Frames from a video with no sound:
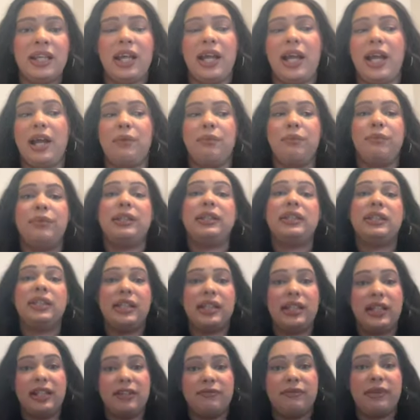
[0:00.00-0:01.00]
And when we
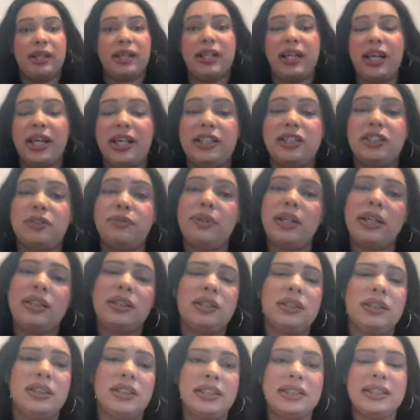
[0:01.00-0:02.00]
did give medications, we
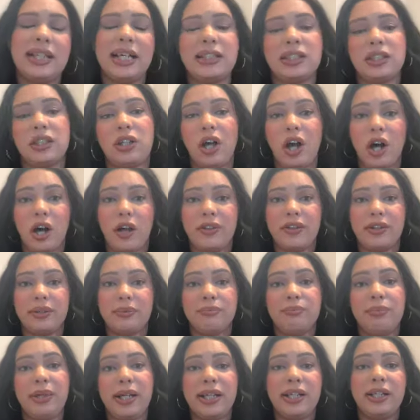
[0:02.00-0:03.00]
just had to call them,
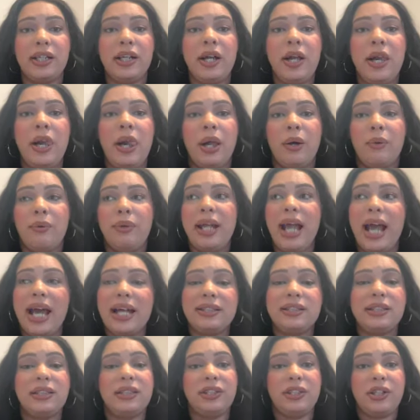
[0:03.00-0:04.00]
but we had
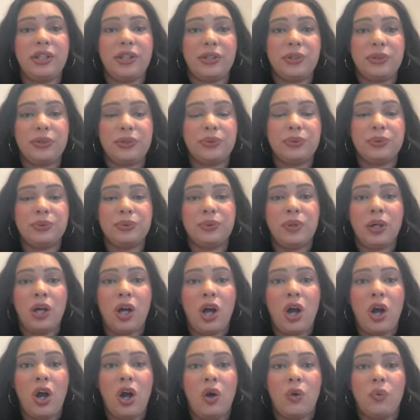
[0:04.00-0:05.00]
to know
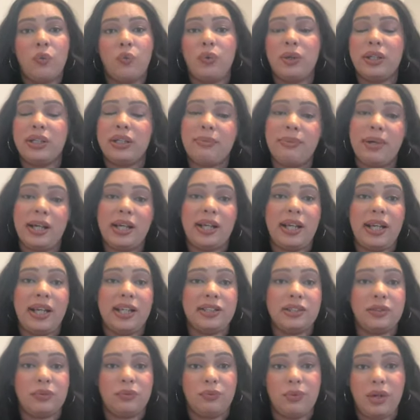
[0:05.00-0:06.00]
what the
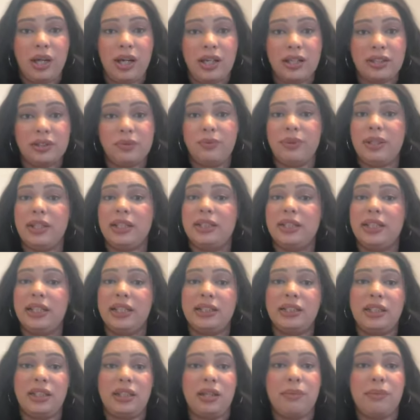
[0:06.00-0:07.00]
medication was, what it did to the